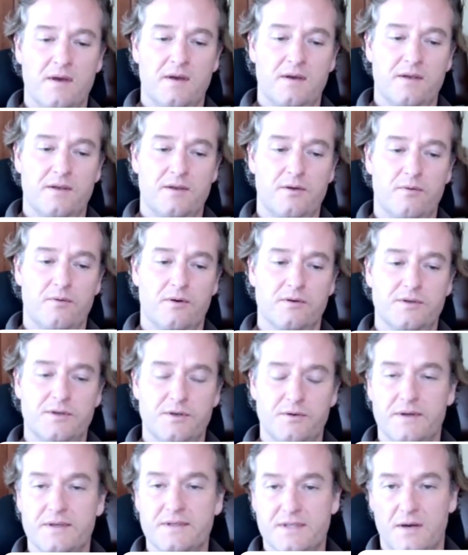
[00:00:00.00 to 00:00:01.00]
You are
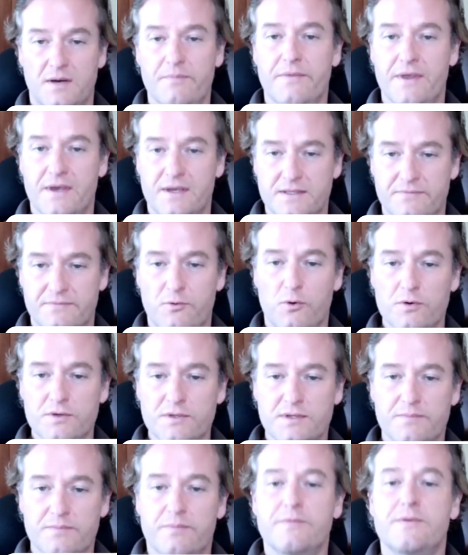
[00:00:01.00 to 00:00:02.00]
doing some things, of course,
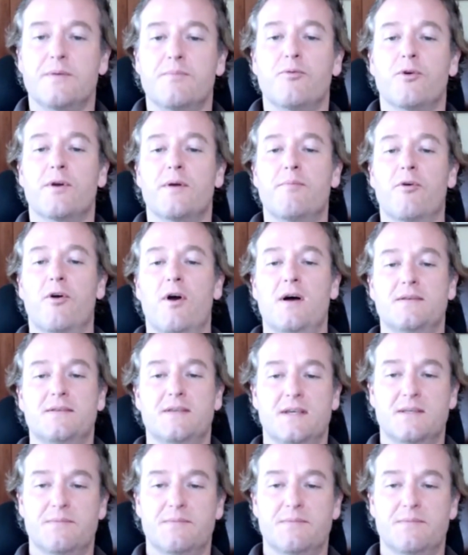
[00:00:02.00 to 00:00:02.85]
to pre-process,